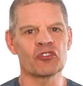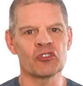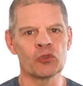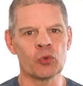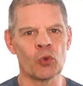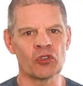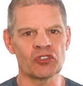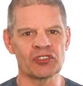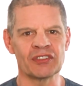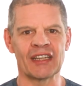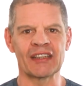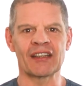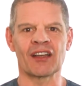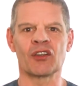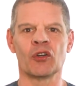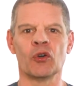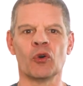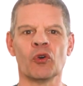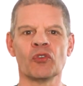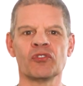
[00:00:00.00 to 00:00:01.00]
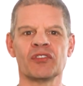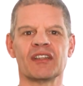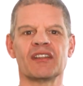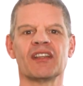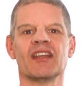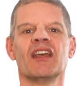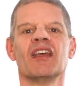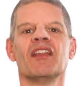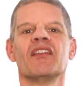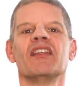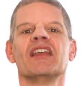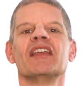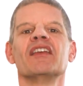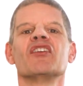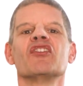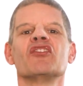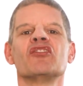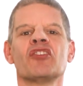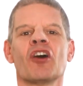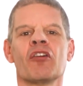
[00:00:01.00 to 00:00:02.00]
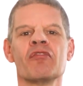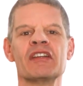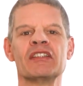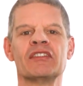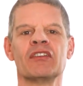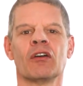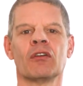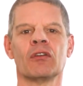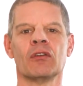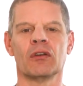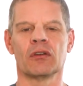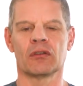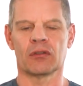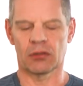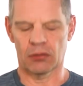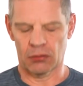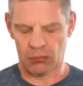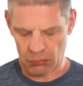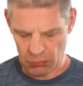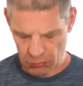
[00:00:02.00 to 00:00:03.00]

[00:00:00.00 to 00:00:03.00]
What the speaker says: Schwarzenegger calls it, the sorry dog look.